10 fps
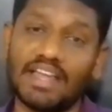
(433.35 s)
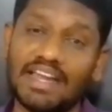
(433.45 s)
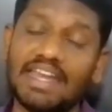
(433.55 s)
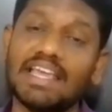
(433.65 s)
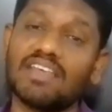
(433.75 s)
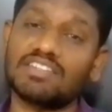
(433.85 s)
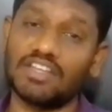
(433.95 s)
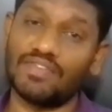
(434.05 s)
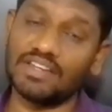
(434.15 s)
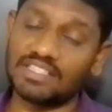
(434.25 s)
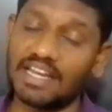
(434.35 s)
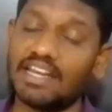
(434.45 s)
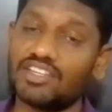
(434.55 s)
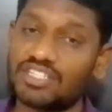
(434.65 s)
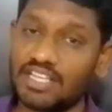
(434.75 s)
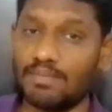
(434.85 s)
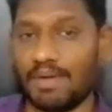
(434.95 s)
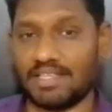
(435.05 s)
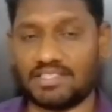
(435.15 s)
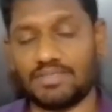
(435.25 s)
India's defense industrial
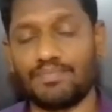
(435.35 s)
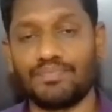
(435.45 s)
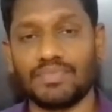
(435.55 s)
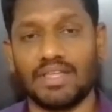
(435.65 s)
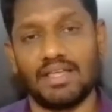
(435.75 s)
base.